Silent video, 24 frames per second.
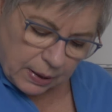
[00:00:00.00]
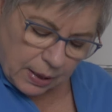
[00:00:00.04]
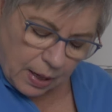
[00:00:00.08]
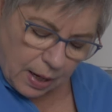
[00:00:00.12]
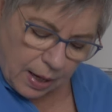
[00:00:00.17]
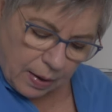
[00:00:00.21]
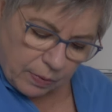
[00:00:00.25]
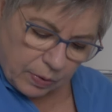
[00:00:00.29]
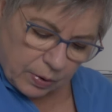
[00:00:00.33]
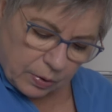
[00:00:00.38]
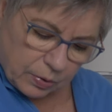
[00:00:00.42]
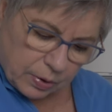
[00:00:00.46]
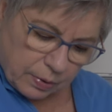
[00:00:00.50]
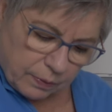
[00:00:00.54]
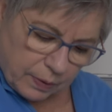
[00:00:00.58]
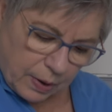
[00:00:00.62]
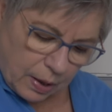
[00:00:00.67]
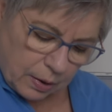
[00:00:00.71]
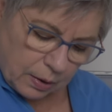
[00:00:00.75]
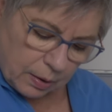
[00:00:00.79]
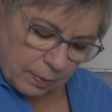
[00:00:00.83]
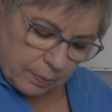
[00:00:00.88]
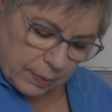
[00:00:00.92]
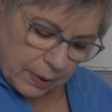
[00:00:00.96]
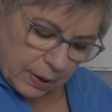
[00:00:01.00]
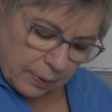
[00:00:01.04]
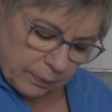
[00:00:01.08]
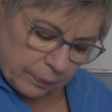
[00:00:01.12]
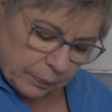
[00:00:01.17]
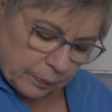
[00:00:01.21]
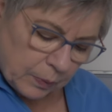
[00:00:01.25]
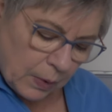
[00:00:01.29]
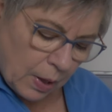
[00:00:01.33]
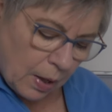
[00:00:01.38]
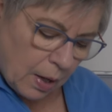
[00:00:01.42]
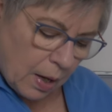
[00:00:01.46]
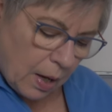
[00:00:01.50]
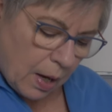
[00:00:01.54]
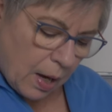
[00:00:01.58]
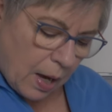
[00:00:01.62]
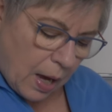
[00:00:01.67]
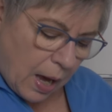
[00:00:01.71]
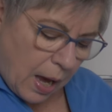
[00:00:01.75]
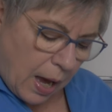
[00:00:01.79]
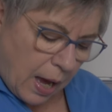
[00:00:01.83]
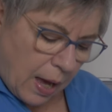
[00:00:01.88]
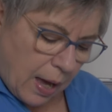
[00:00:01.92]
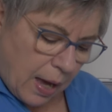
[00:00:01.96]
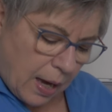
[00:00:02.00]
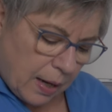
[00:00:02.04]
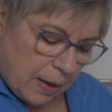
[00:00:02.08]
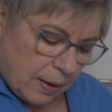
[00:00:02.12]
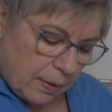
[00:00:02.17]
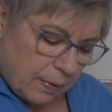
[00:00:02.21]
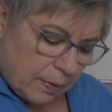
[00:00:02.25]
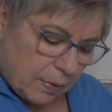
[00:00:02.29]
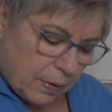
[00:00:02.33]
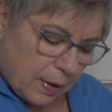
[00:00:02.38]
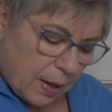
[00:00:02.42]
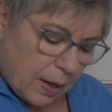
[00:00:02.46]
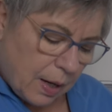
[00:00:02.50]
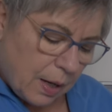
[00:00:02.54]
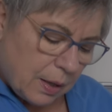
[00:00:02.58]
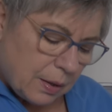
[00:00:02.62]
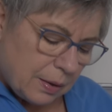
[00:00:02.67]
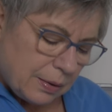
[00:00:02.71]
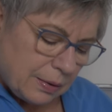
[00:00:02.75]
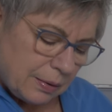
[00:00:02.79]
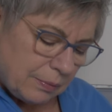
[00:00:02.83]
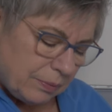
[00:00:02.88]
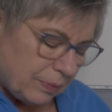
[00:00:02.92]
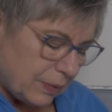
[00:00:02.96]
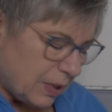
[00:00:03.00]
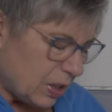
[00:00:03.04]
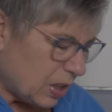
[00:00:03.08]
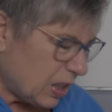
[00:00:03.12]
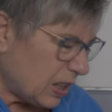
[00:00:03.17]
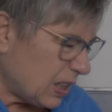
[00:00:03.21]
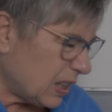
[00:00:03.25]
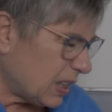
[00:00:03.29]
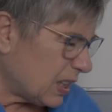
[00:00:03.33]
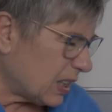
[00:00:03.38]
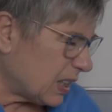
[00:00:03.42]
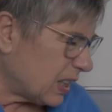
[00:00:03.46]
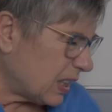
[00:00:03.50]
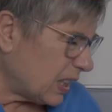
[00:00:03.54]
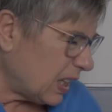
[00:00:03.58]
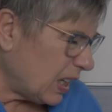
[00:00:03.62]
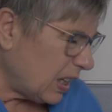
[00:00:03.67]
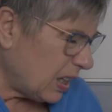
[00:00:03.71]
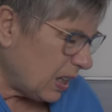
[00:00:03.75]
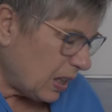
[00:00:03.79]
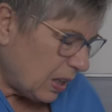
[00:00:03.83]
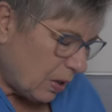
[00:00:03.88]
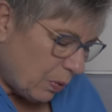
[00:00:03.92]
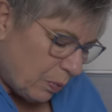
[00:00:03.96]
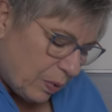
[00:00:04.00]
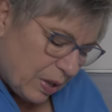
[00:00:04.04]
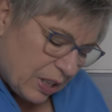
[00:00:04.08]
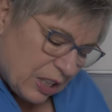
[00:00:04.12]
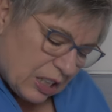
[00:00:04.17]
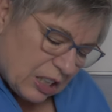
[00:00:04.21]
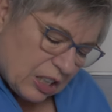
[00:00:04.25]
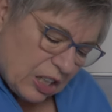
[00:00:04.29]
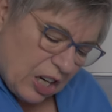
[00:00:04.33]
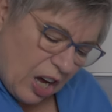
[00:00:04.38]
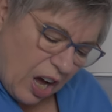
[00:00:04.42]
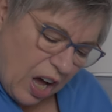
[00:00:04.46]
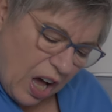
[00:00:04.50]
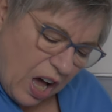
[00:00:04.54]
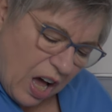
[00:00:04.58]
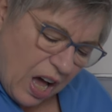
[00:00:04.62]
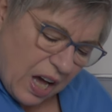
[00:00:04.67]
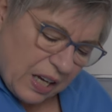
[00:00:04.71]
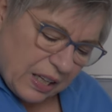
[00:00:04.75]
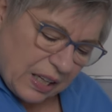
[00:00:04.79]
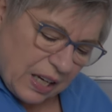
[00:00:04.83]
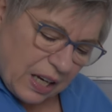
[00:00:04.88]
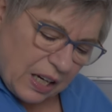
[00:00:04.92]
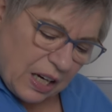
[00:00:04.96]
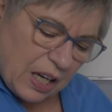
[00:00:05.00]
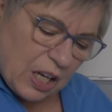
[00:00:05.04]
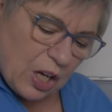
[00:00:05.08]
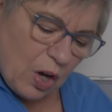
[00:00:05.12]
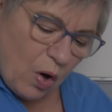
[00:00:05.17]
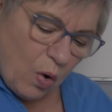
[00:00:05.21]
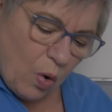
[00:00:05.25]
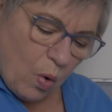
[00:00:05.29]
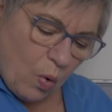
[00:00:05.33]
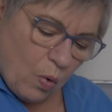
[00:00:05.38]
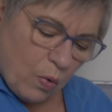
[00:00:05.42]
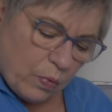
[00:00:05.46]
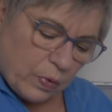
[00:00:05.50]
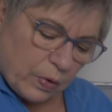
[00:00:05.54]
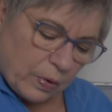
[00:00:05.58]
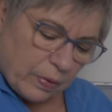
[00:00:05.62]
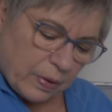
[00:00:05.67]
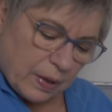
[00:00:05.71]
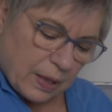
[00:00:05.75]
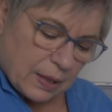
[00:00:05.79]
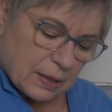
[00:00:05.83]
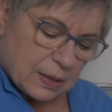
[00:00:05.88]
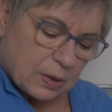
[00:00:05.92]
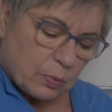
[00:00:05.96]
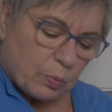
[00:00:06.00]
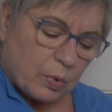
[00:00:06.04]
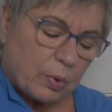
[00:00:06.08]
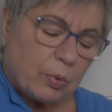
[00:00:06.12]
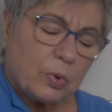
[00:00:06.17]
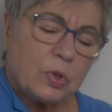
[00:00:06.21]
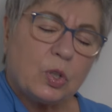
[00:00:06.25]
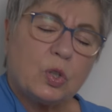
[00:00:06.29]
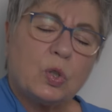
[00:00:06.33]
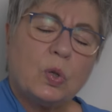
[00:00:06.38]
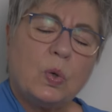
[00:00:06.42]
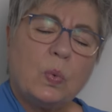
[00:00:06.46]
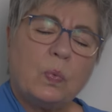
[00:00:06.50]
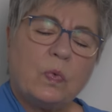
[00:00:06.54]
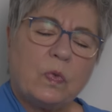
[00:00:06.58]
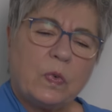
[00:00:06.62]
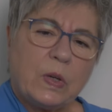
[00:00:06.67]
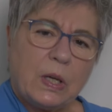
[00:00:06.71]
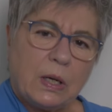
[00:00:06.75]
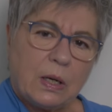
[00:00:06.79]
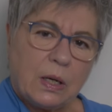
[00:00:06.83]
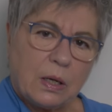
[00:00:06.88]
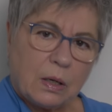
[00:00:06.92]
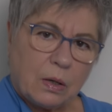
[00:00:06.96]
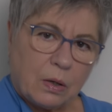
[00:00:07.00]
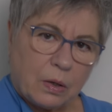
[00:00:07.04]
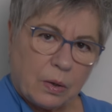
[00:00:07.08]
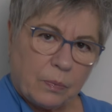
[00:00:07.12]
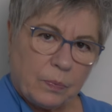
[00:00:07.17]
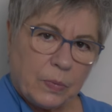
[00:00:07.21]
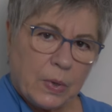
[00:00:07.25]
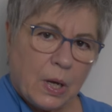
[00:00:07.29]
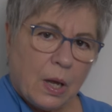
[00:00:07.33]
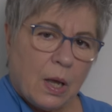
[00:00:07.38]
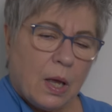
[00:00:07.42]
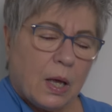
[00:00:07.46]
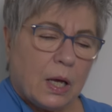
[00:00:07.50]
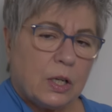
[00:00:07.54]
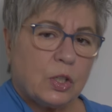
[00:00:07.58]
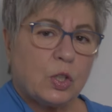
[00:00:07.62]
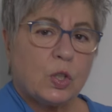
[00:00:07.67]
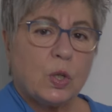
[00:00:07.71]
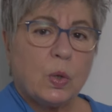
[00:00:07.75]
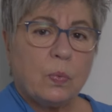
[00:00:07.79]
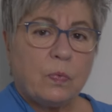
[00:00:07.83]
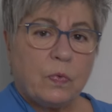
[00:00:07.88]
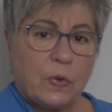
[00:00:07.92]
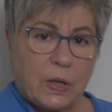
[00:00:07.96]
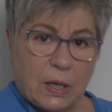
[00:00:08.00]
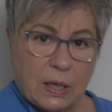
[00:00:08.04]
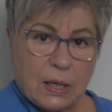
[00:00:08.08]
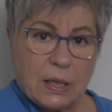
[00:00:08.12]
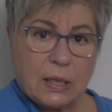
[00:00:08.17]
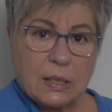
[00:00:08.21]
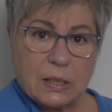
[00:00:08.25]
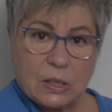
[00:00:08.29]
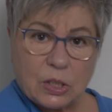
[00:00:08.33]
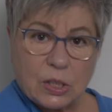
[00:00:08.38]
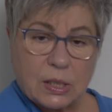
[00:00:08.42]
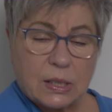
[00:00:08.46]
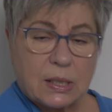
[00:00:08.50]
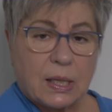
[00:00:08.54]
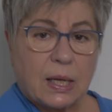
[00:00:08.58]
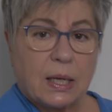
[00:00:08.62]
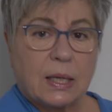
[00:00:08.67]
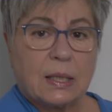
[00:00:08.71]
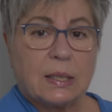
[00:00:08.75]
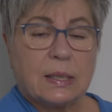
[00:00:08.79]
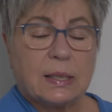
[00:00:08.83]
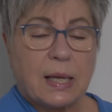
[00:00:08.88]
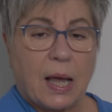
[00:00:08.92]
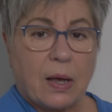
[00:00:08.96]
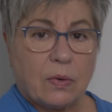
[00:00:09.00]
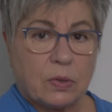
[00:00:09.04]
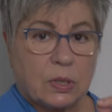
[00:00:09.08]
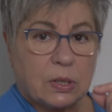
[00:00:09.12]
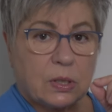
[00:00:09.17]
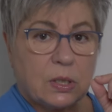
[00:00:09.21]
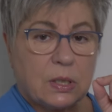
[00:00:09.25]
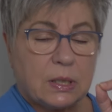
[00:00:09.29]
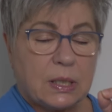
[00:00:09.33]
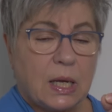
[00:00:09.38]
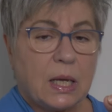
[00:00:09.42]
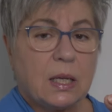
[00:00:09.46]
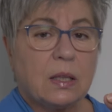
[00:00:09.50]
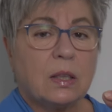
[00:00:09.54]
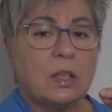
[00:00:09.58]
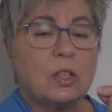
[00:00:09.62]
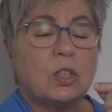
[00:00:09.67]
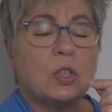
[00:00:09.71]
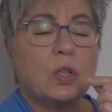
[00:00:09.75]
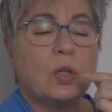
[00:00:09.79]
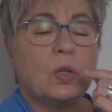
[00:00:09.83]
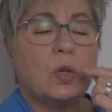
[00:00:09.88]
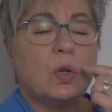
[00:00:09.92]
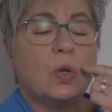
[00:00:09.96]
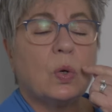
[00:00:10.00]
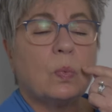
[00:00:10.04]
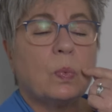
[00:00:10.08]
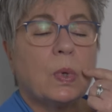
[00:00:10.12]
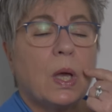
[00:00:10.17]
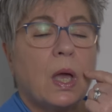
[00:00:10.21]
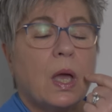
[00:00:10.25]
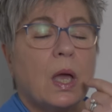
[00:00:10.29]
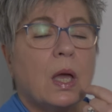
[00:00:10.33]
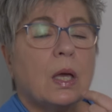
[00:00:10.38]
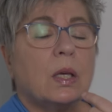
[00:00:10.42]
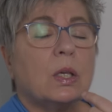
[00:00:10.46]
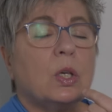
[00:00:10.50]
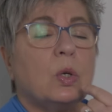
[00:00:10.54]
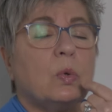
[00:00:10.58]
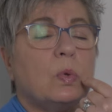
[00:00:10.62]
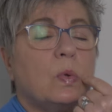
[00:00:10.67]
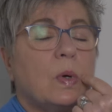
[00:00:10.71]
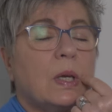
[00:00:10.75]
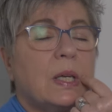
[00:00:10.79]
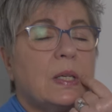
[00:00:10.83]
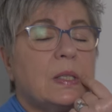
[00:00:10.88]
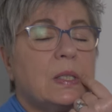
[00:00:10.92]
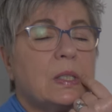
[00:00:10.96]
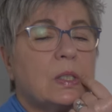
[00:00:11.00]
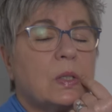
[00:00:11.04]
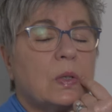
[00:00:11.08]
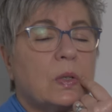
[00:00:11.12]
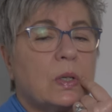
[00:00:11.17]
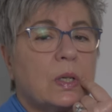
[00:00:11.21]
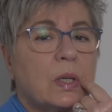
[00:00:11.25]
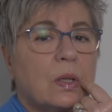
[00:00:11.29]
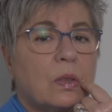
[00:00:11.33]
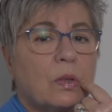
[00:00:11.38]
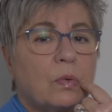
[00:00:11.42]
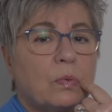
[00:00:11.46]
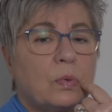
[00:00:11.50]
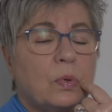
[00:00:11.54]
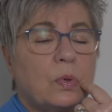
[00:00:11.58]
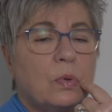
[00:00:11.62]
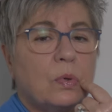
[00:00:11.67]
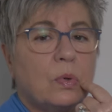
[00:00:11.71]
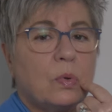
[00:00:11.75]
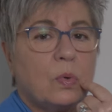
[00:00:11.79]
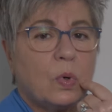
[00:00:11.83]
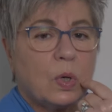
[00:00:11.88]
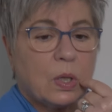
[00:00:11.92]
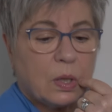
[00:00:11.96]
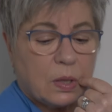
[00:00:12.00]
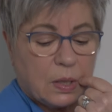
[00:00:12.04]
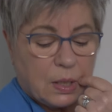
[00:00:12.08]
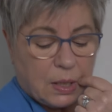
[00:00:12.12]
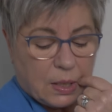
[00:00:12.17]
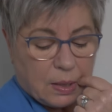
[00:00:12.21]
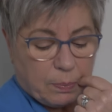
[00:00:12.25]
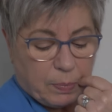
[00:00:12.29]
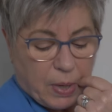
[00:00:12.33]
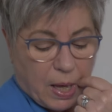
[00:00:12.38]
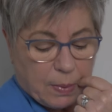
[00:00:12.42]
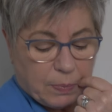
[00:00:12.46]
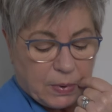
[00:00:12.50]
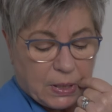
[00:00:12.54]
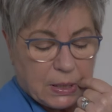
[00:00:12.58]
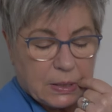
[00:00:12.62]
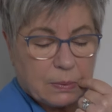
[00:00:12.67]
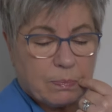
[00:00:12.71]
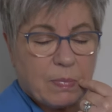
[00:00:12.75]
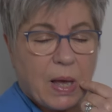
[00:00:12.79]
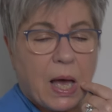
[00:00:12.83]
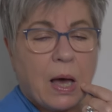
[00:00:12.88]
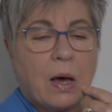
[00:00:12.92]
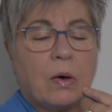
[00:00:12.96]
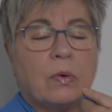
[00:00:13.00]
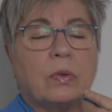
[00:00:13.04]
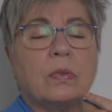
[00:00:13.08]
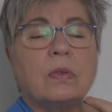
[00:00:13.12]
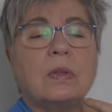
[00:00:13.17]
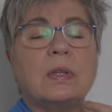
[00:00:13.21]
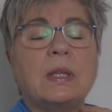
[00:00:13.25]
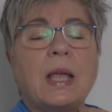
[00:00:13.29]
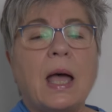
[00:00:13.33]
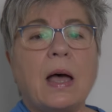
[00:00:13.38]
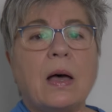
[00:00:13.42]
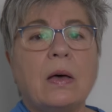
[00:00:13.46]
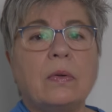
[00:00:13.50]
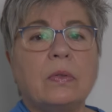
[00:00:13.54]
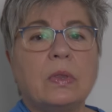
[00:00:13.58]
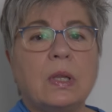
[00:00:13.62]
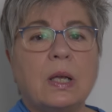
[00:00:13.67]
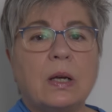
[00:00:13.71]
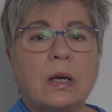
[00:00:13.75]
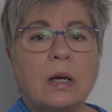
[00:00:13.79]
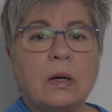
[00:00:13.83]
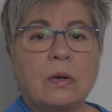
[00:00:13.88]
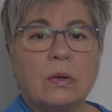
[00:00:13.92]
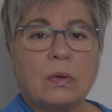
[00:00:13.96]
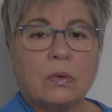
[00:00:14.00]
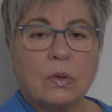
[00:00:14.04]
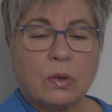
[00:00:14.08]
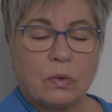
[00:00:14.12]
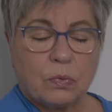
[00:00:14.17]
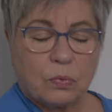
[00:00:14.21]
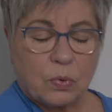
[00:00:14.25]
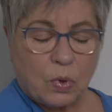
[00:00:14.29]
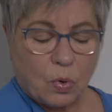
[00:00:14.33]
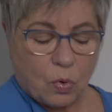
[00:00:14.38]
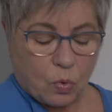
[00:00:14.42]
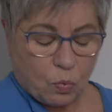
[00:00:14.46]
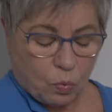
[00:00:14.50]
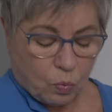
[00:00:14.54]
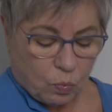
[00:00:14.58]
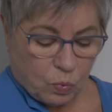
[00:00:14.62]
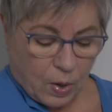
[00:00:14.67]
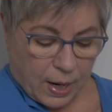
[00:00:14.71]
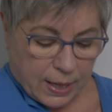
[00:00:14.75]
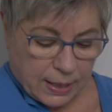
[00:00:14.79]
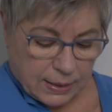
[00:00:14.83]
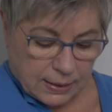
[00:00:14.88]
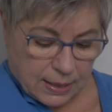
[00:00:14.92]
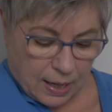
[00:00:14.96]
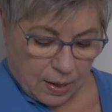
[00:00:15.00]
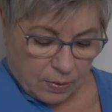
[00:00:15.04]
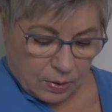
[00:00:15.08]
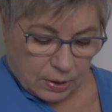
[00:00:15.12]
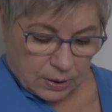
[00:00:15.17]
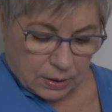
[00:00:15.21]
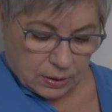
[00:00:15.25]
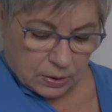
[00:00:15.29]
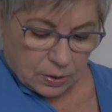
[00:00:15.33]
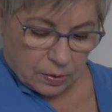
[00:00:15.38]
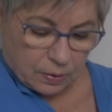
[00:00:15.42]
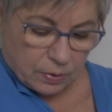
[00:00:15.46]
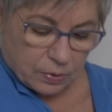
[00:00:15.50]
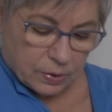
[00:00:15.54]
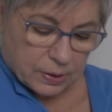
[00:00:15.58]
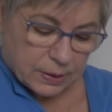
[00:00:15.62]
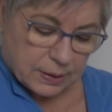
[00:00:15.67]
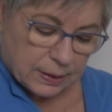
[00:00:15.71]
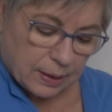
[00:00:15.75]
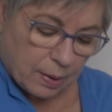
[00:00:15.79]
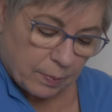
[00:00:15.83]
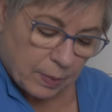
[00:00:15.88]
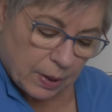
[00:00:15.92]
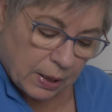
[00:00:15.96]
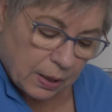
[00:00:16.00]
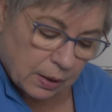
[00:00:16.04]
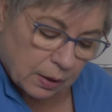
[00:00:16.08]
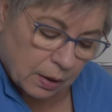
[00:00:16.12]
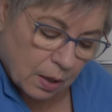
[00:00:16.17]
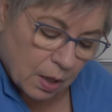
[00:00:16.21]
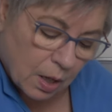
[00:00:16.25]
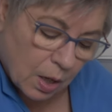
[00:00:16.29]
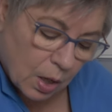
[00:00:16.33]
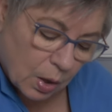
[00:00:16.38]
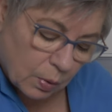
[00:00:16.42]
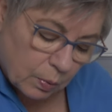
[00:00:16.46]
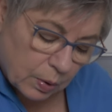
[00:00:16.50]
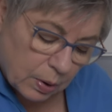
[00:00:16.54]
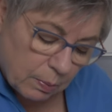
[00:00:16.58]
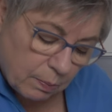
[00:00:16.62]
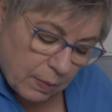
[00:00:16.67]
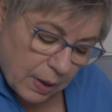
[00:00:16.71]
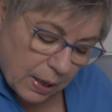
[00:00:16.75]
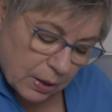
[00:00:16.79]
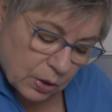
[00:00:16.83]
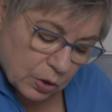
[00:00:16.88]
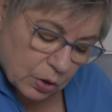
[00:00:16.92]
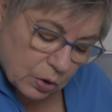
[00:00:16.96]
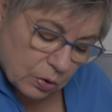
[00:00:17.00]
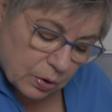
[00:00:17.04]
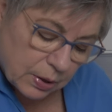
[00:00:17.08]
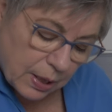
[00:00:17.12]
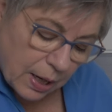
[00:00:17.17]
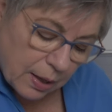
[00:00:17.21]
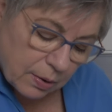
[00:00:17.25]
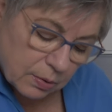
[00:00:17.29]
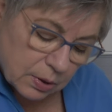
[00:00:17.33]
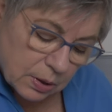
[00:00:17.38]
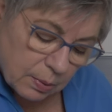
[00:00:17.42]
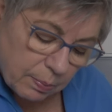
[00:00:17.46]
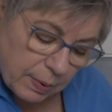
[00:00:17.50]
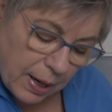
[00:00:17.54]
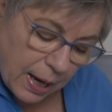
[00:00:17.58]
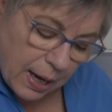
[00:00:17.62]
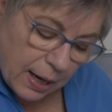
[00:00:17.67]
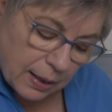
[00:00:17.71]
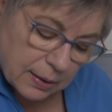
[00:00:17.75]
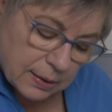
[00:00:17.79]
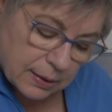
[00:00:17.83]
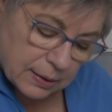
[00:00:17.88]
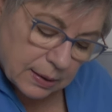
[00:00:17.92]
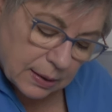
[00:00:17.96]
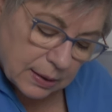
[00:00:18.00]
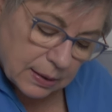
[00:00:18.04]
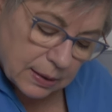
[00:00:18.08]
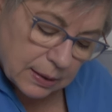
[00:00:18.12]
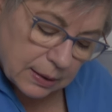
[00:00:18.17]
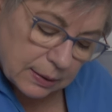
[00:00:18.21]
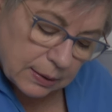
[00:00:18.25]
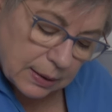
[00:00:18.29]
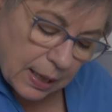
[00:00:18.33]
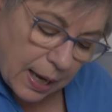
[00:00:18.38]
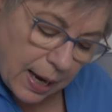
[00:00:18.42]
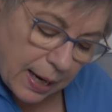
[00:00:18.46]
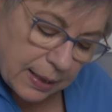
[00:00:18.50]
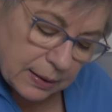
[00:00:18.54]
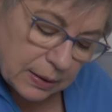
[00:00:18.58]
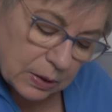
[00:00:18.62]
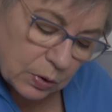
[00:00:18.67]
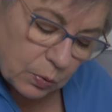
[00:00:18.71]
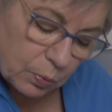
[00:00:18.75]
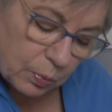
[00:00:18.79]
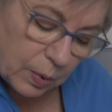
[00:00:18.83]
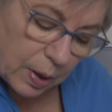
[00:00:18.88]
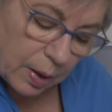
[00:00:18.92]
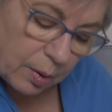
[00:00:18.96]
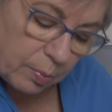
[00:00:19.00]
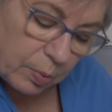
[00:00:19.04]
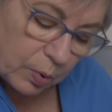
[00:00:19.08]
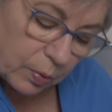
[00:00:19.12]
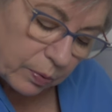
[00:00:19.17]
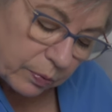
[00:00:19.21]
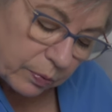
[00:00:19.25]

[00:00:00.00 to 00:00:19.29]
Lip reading: and their development. And then she still was not getting over things. So we were tube feeding her. And tube feeding is just like it sounds. You take the tube, you insert it through the puppy's mouth, down their throat, right down into their stomach. We measure down to past this last rib or